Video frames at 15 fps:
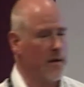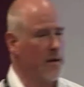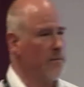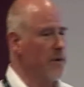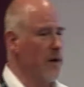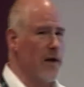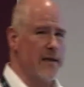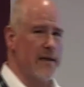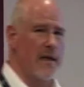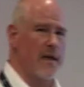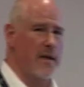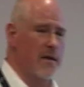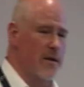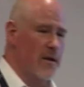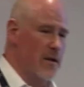But
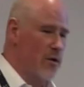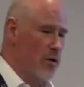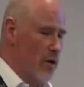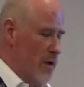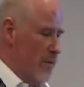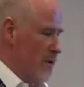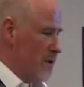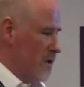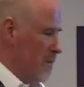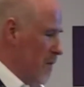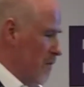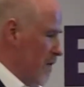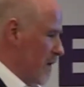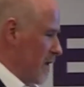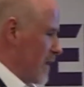ideally, the document should be
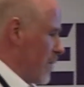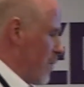written in a